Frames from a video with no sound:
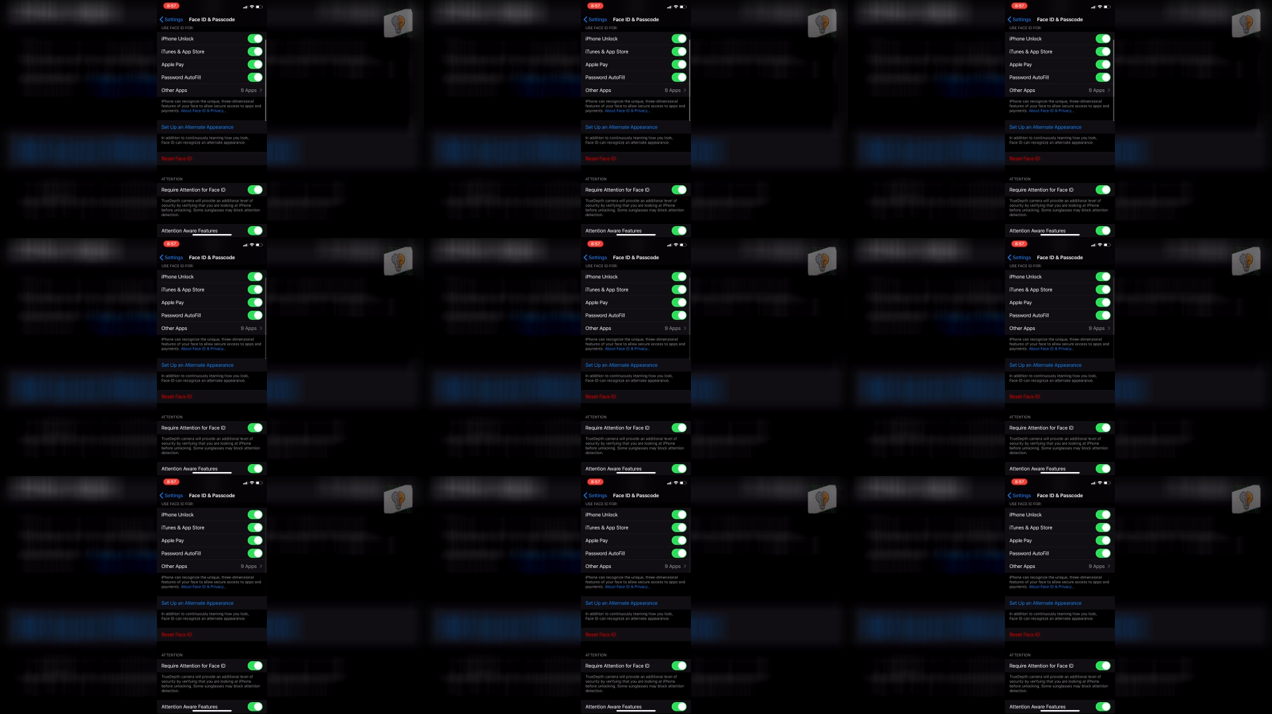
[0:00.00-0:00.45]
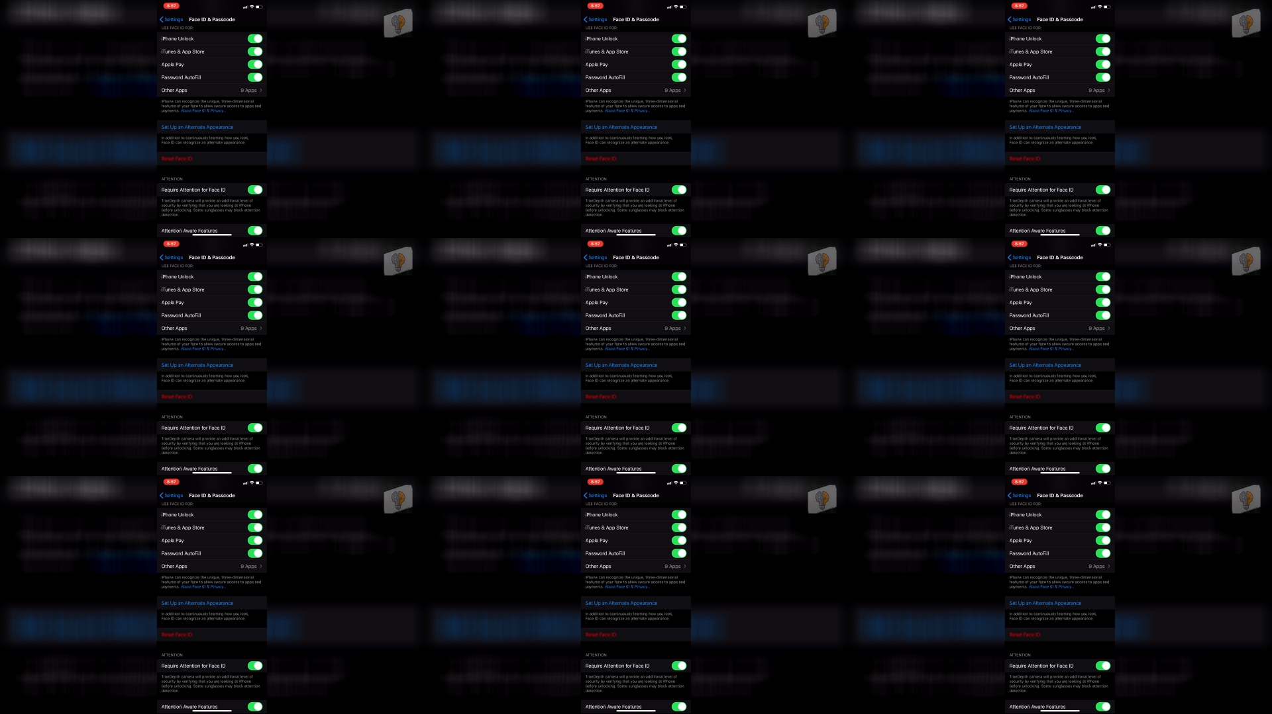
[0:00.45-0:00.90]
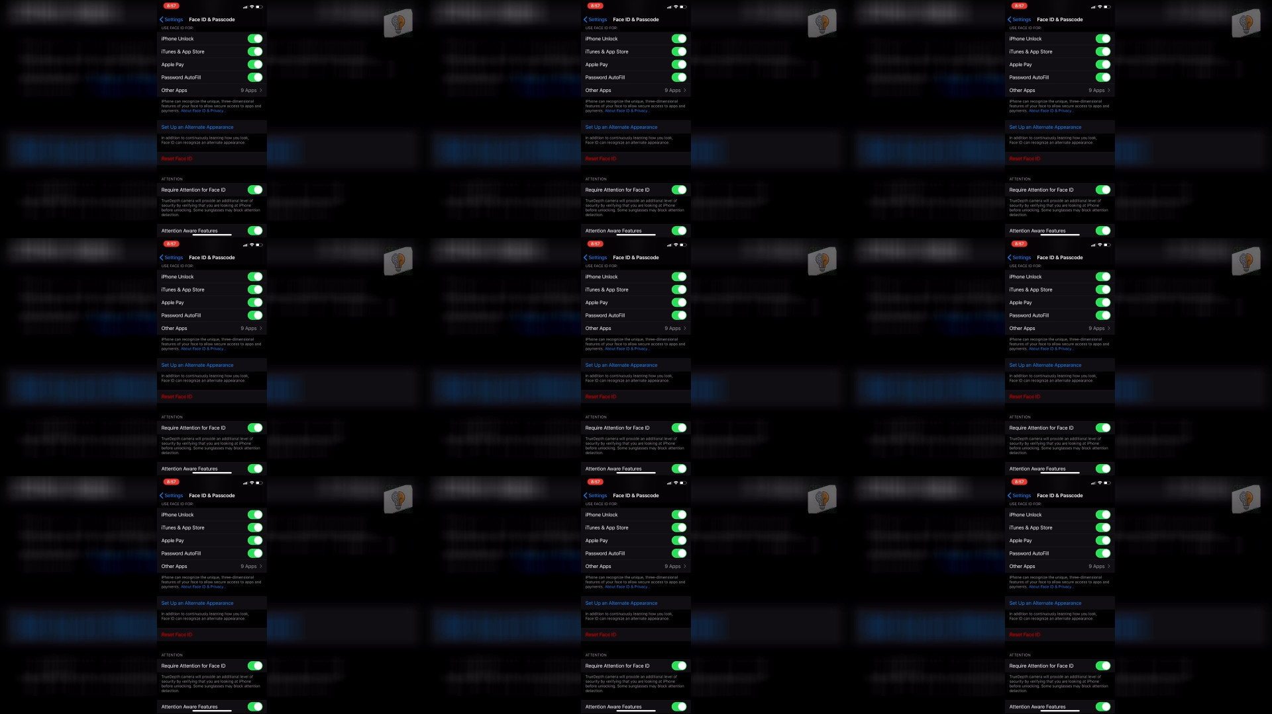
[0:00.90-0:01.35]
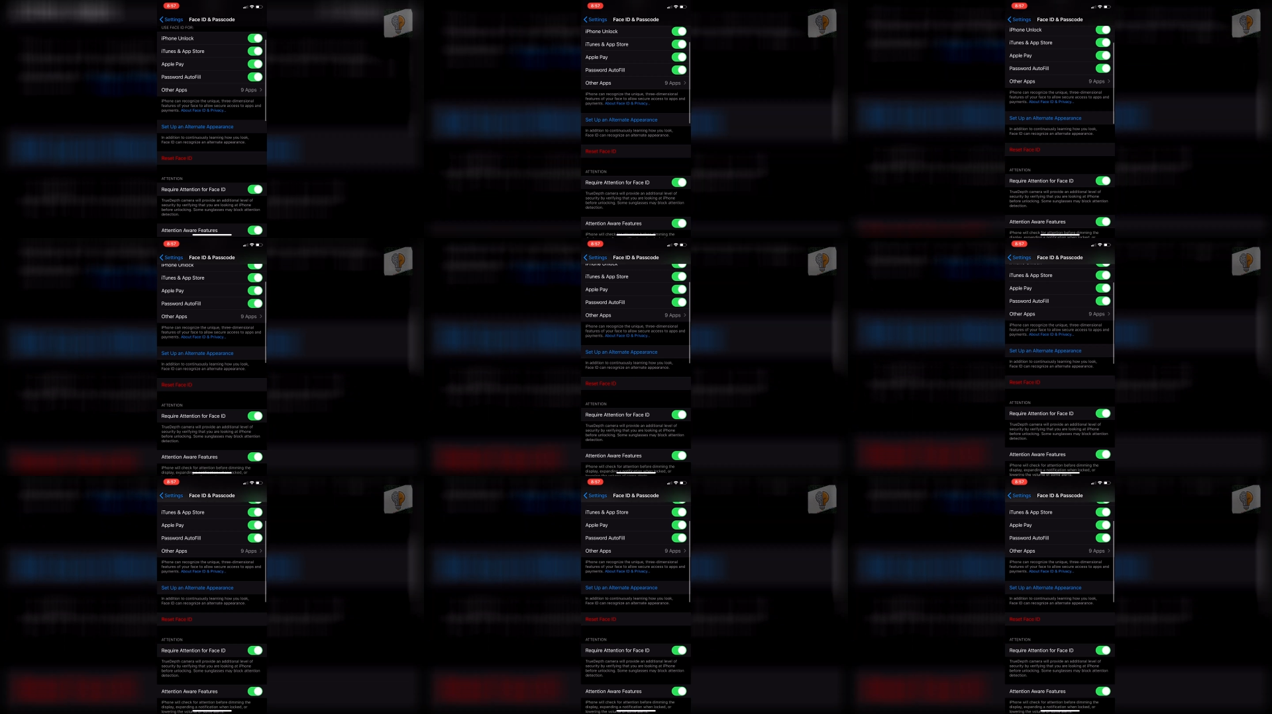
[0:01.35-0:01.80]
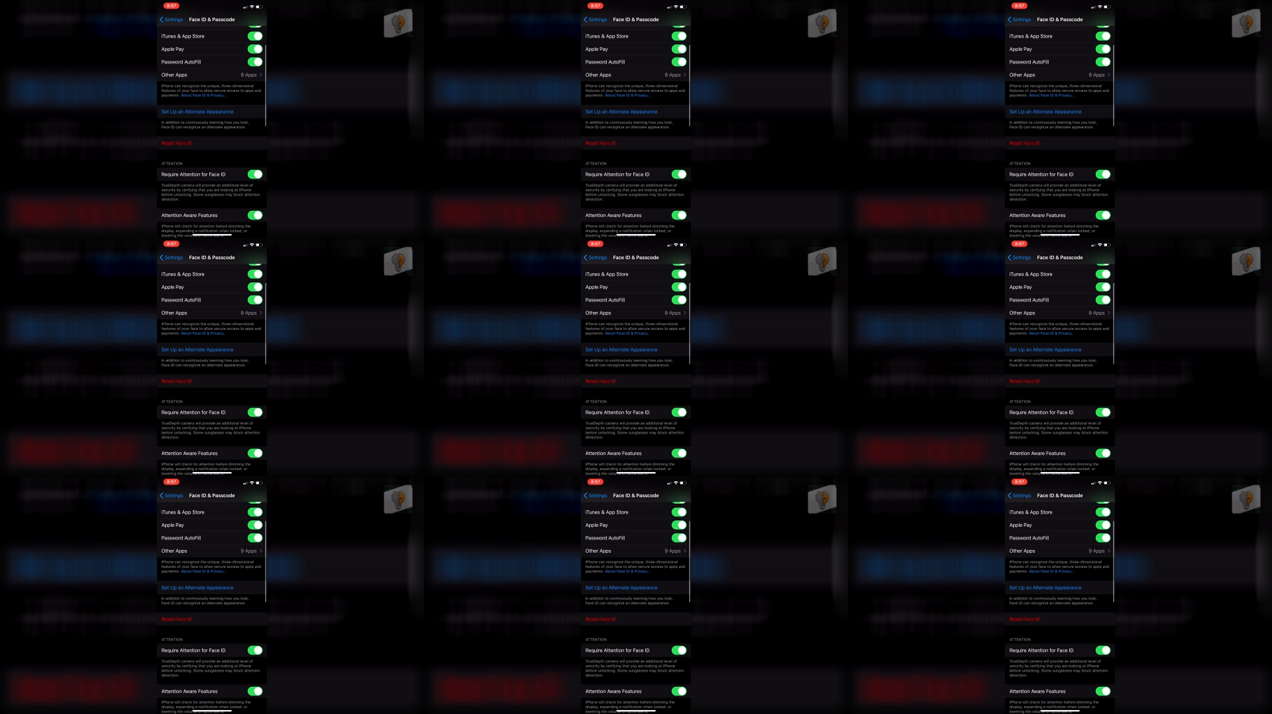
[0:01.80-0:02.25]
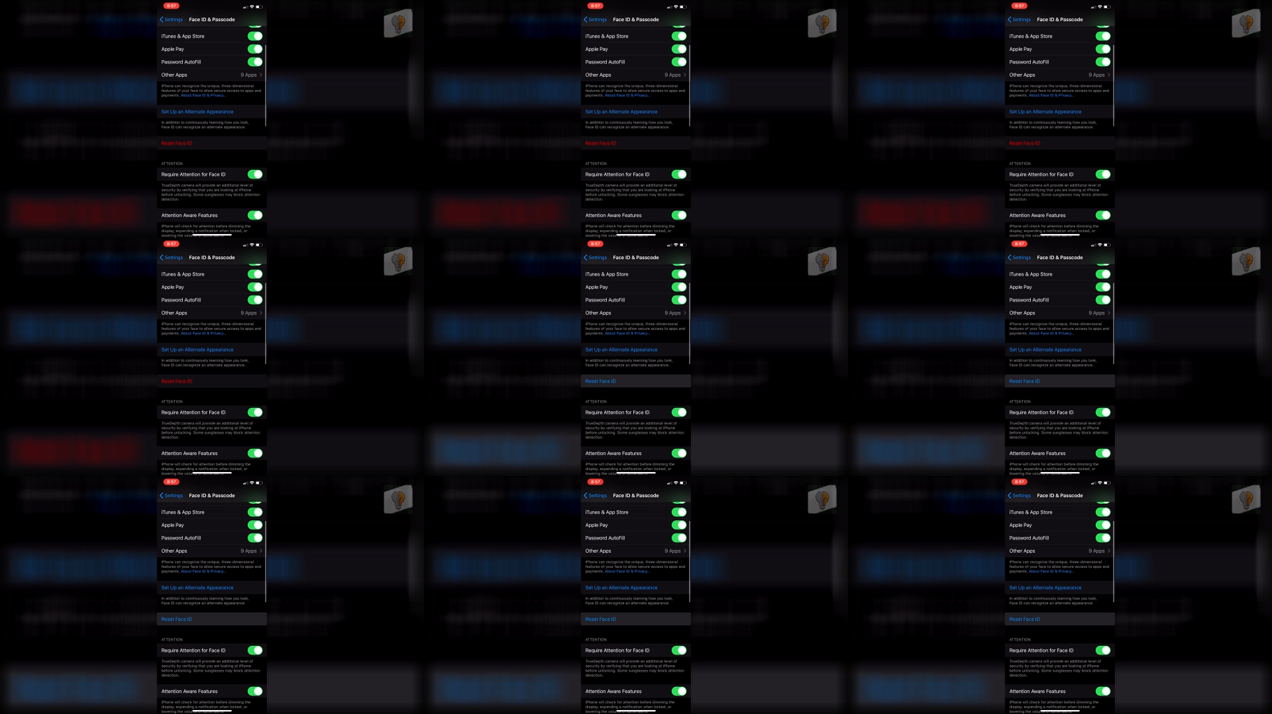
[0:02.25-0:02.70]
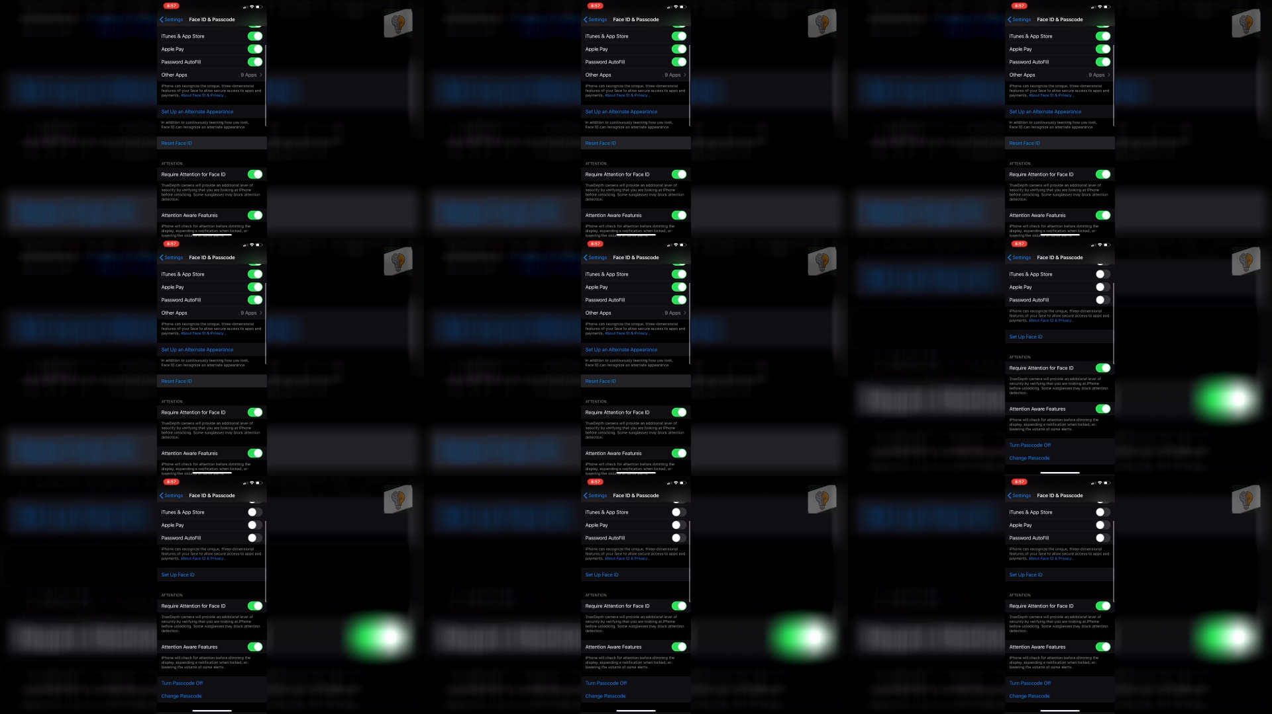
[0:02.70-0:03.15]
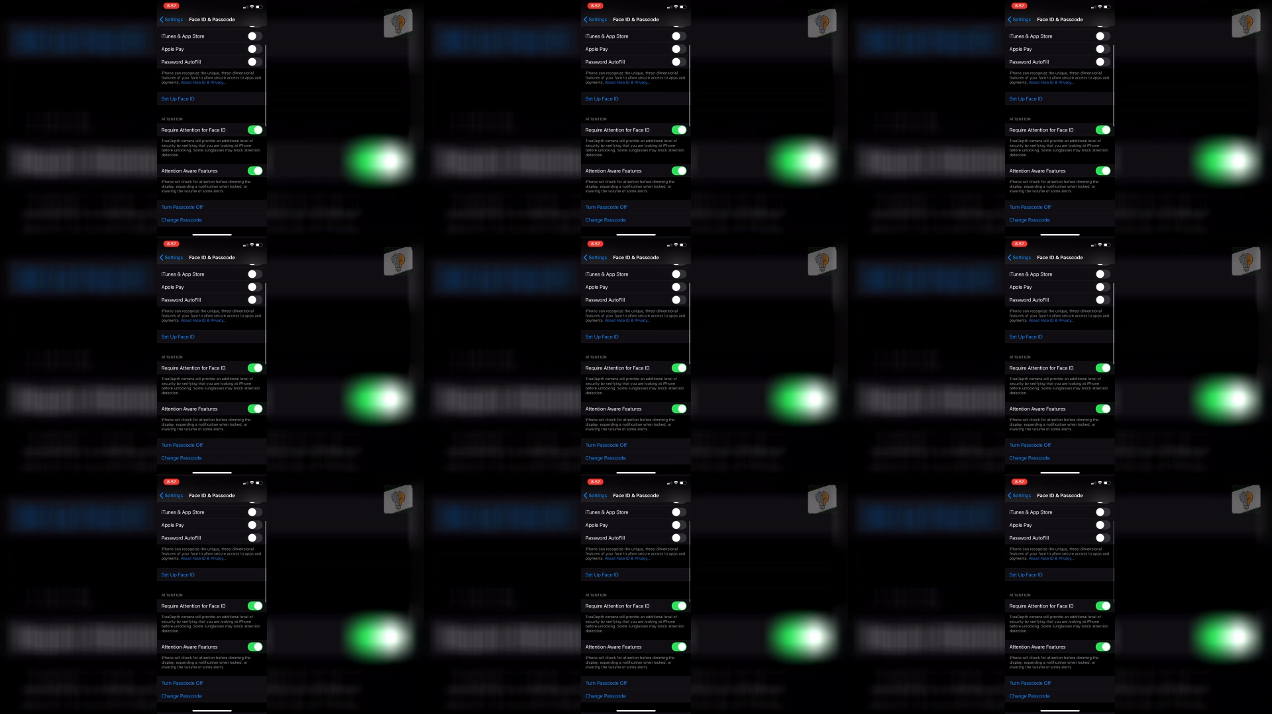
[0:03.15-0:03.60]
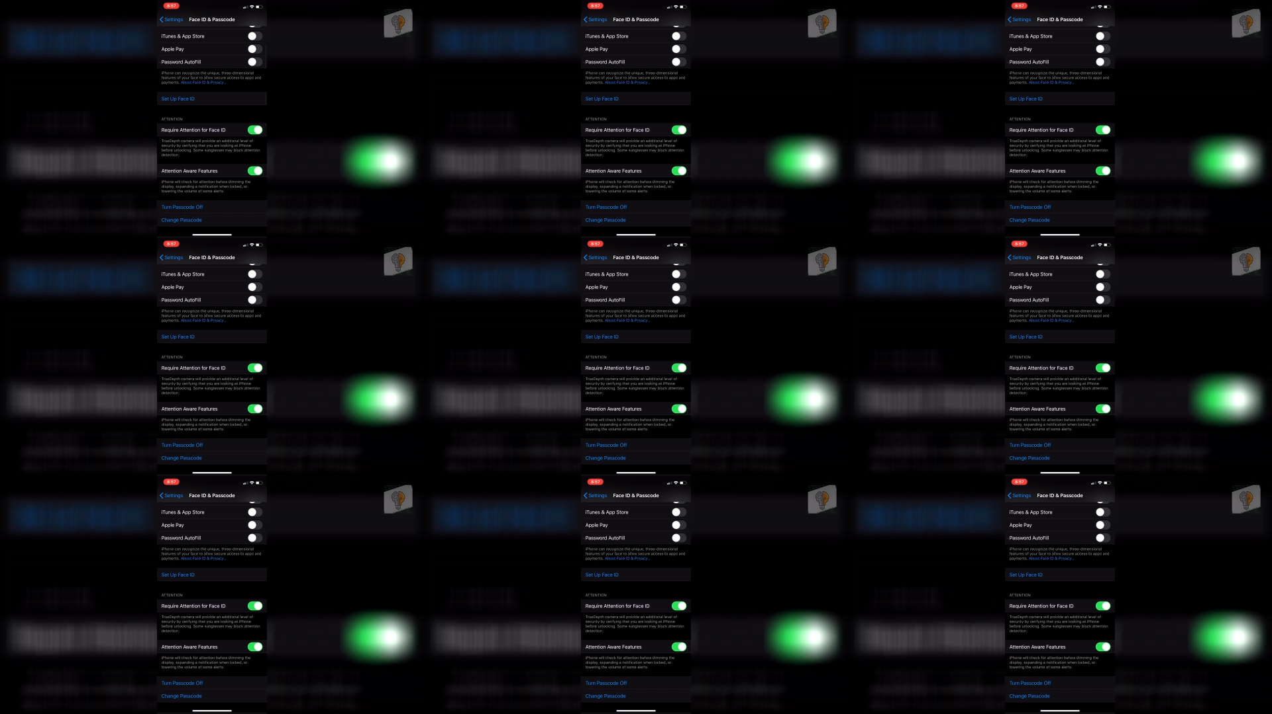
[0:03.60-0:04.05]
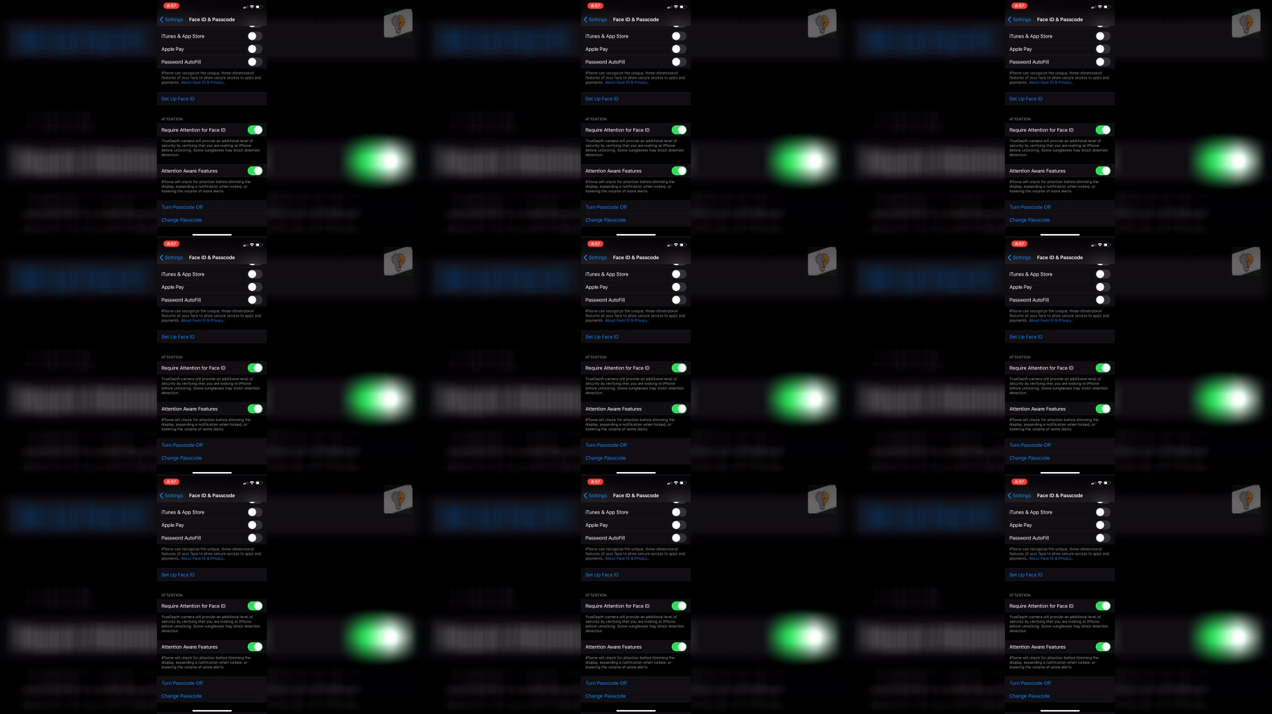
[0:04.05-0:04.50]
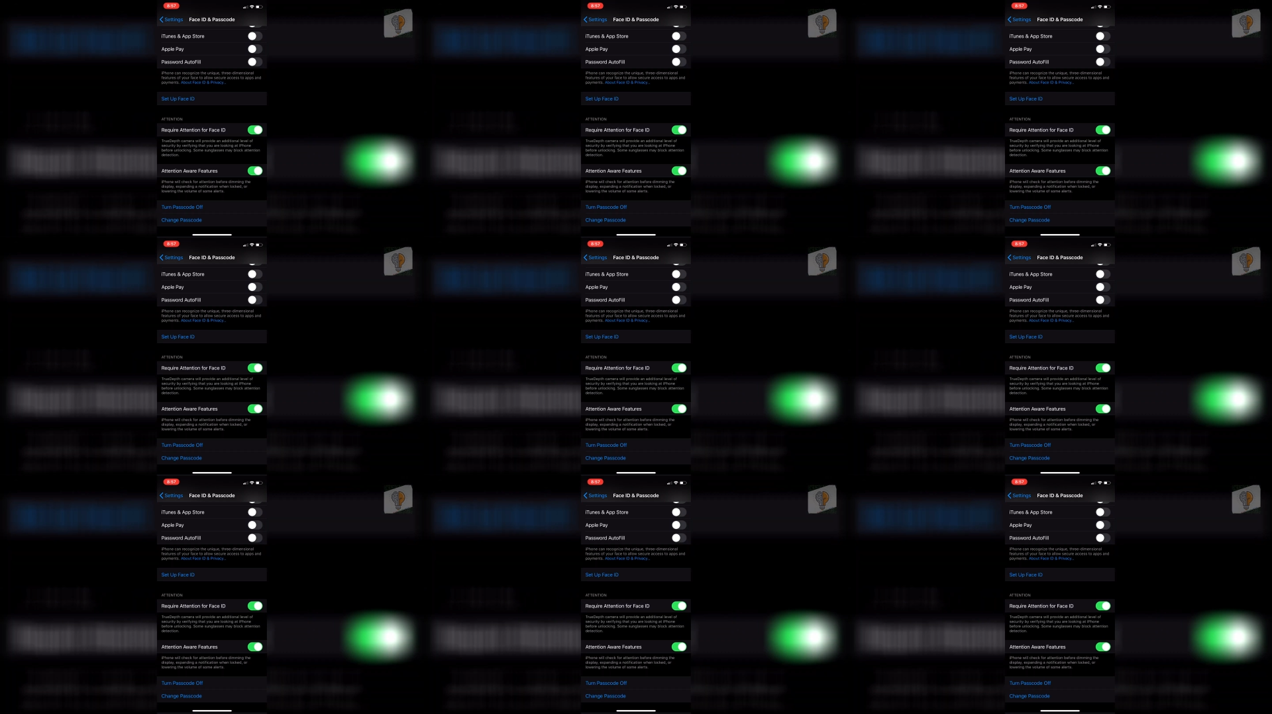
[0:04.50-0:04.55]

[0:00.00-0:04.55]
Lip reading: Nobody's mouth can be seen.